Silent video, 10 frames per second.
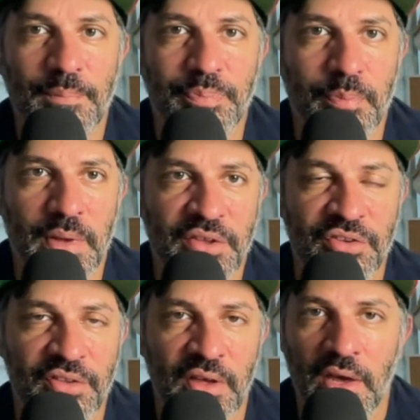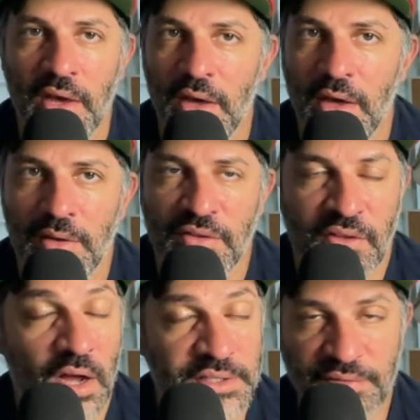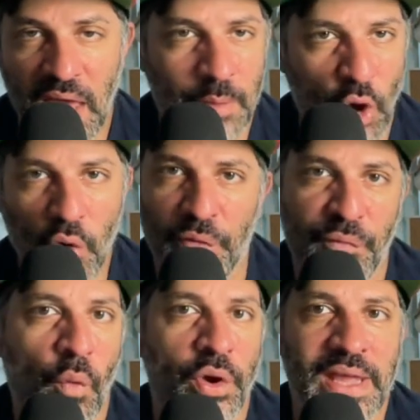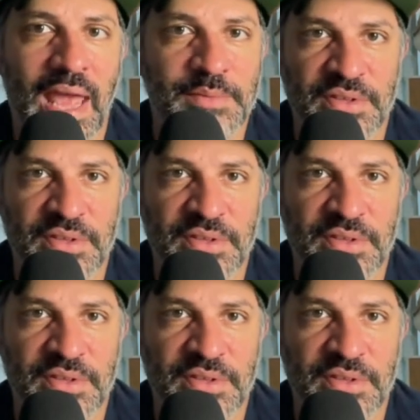missed tons of games, over 40 games.